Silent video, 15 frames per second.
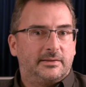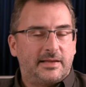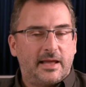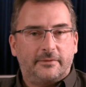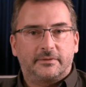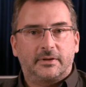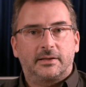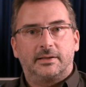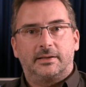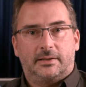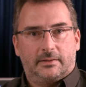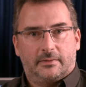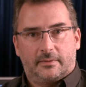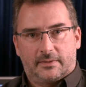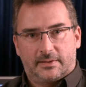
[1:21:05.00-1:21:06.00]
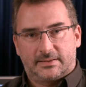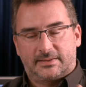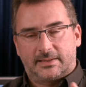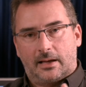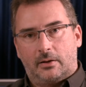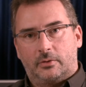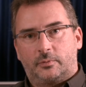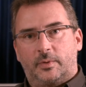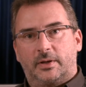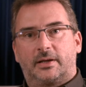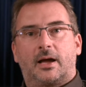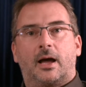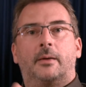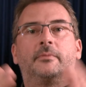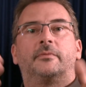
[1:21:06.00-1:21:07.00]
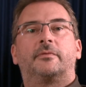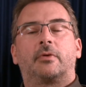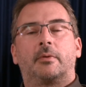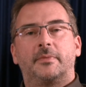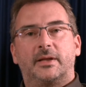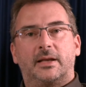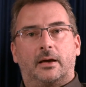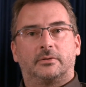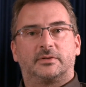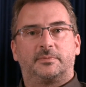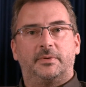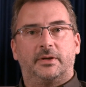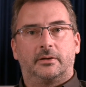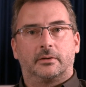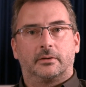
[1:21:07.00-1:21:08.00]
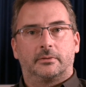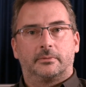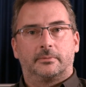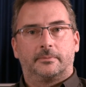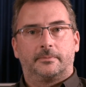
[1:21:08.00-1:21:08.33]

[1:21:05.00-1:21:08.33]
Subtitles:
Definitely the sound will come from the loudspeaker,